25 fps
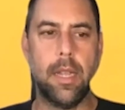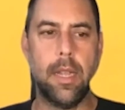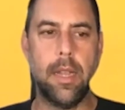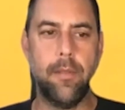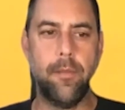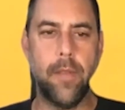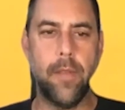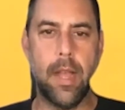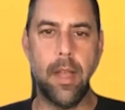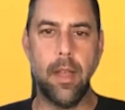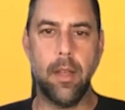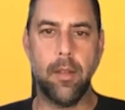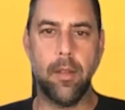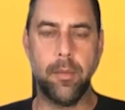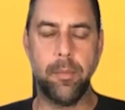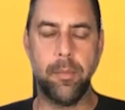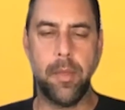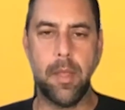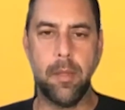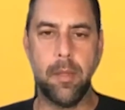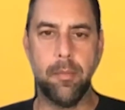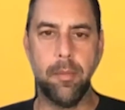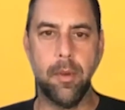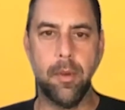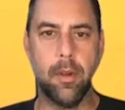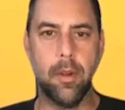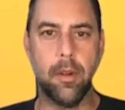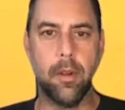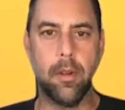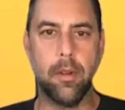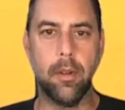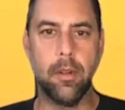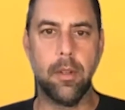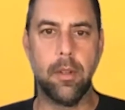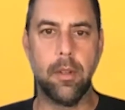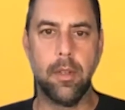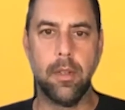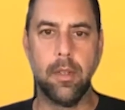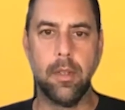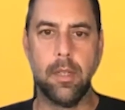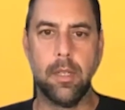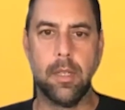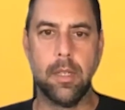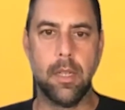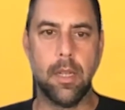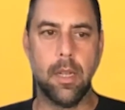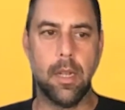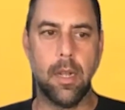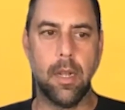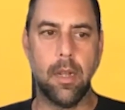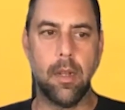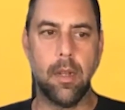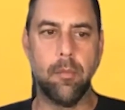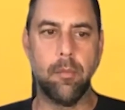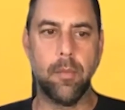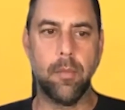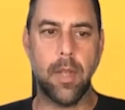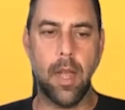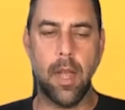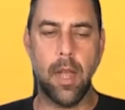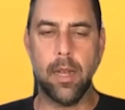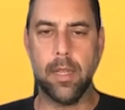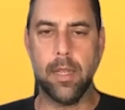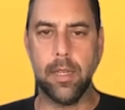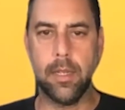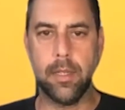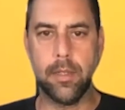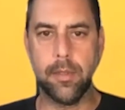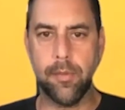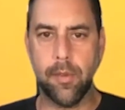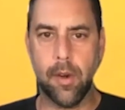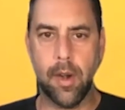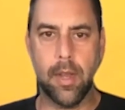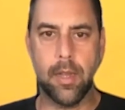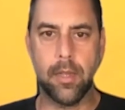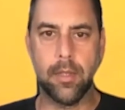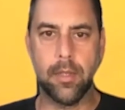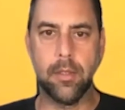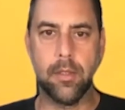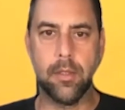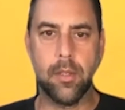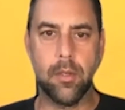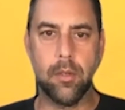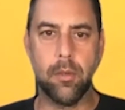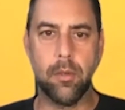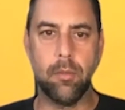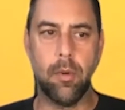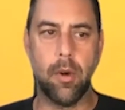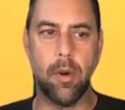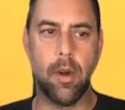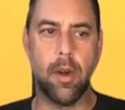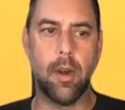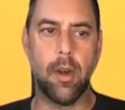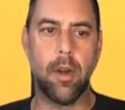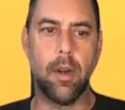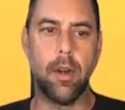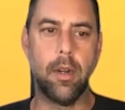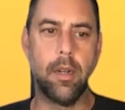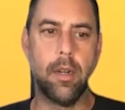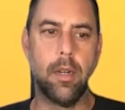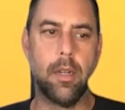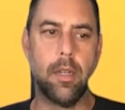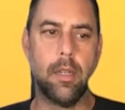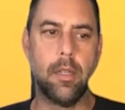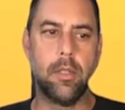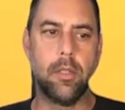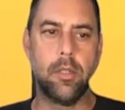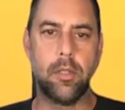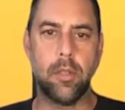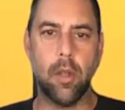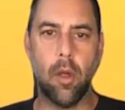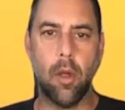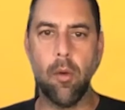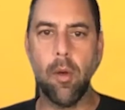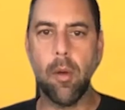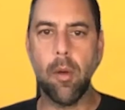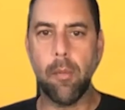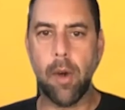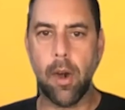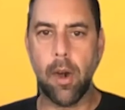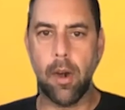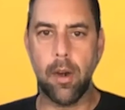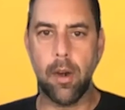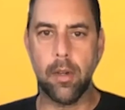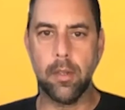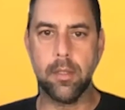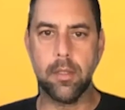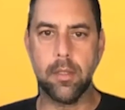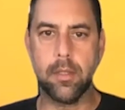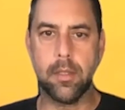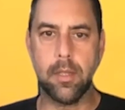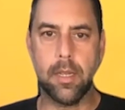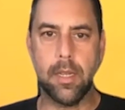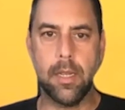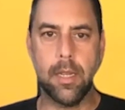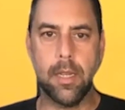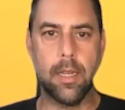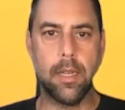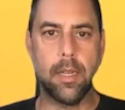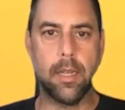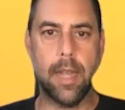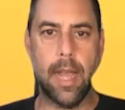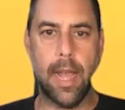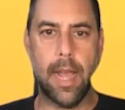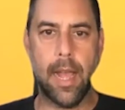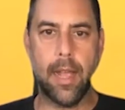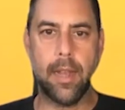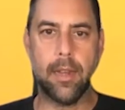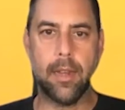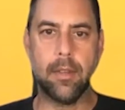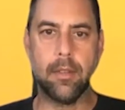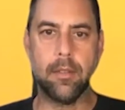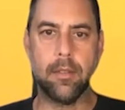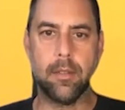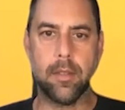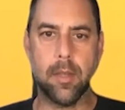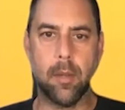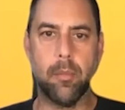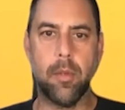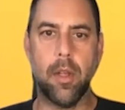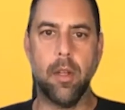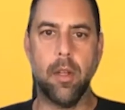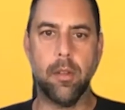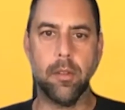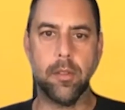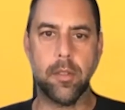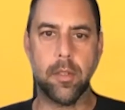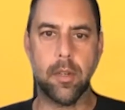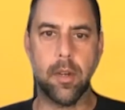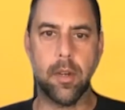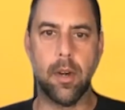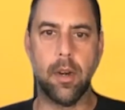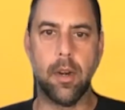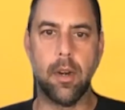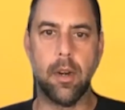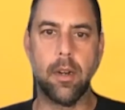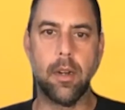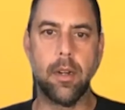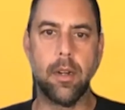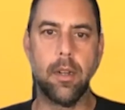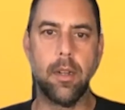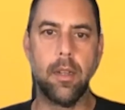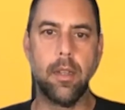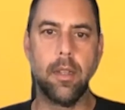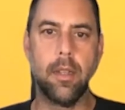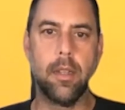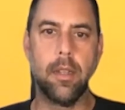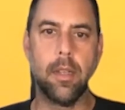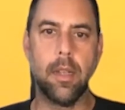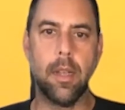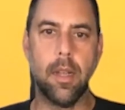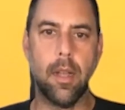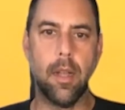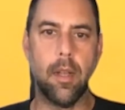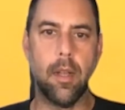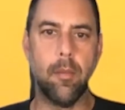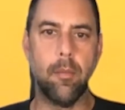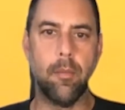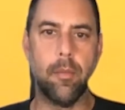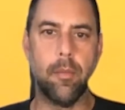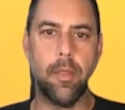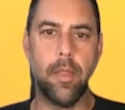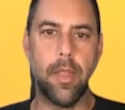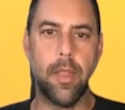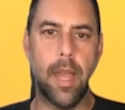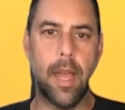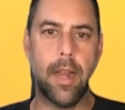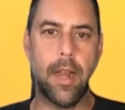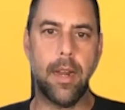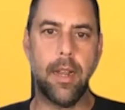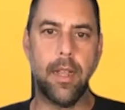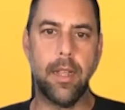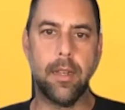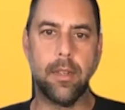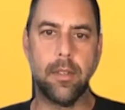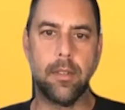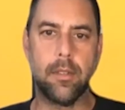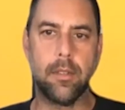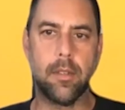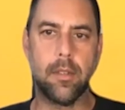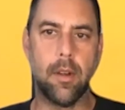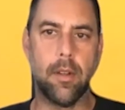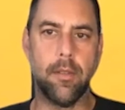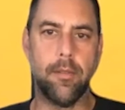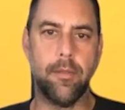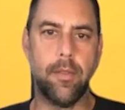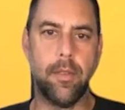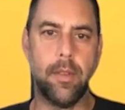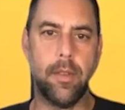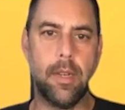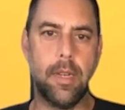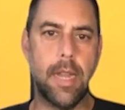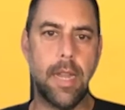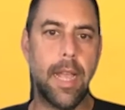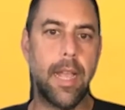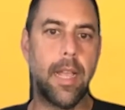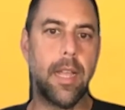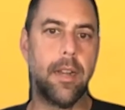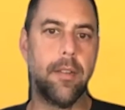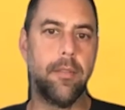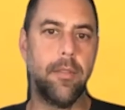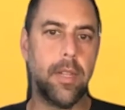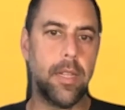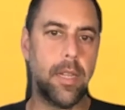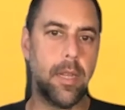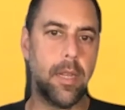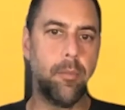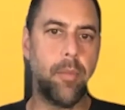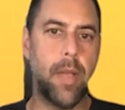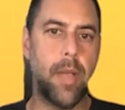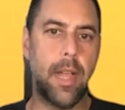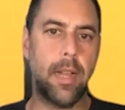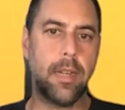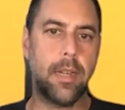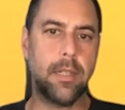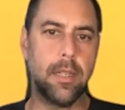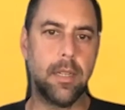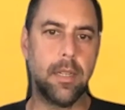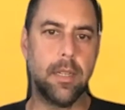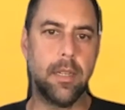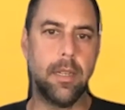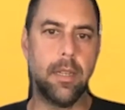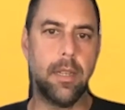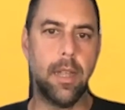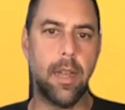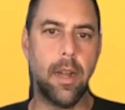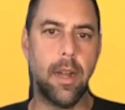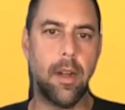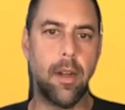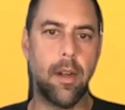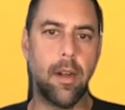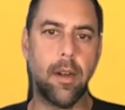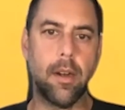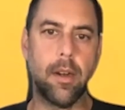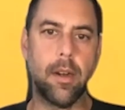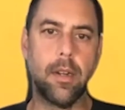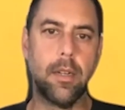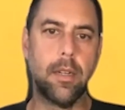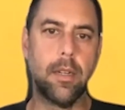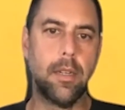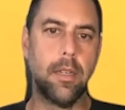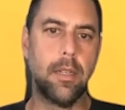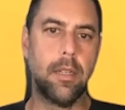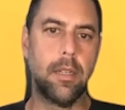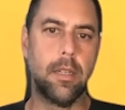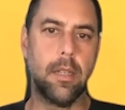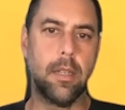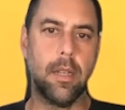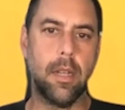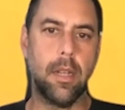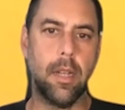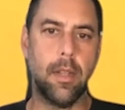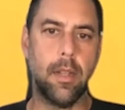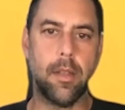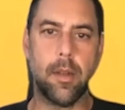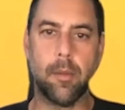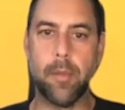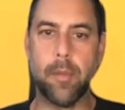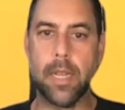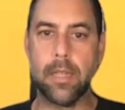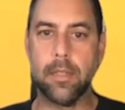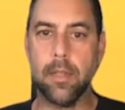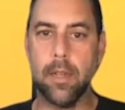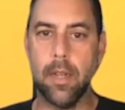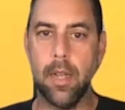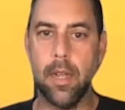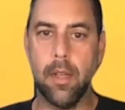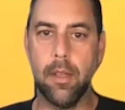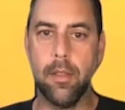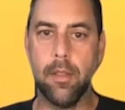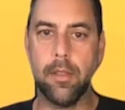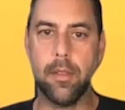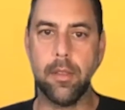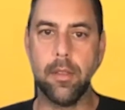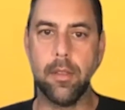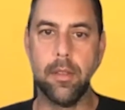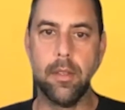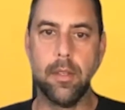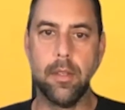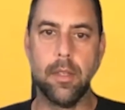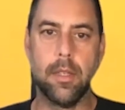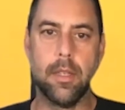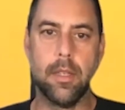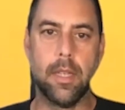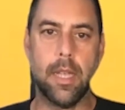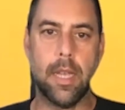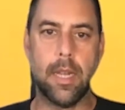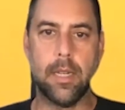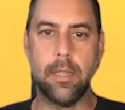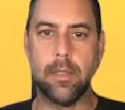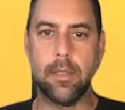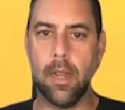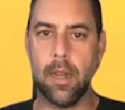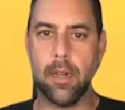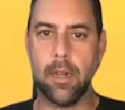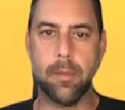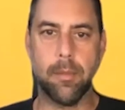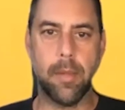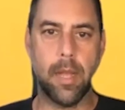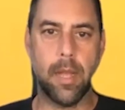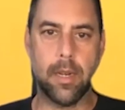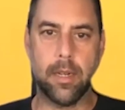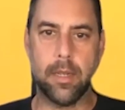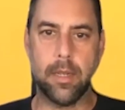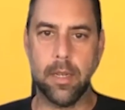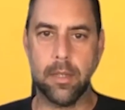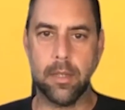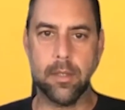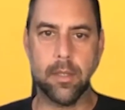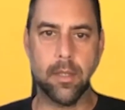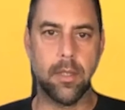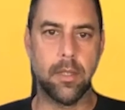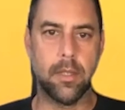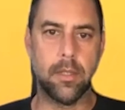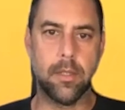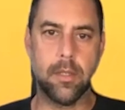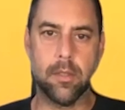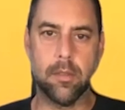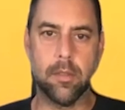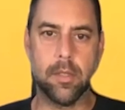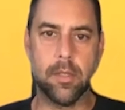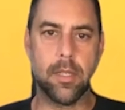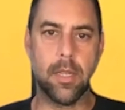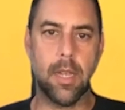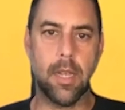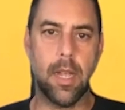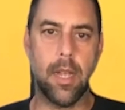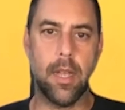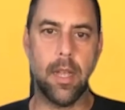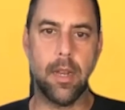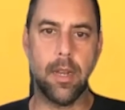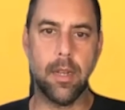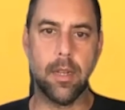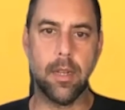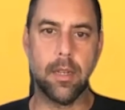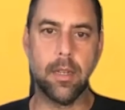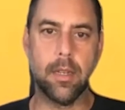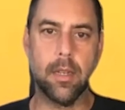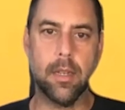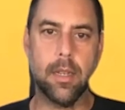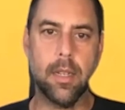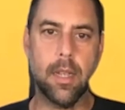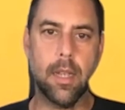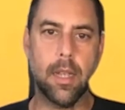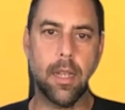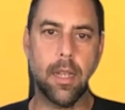found people, colleagues, friends who were so immersed in that subculture that it sort of negatively impacted their mental health. And he talked about addiction and suicide and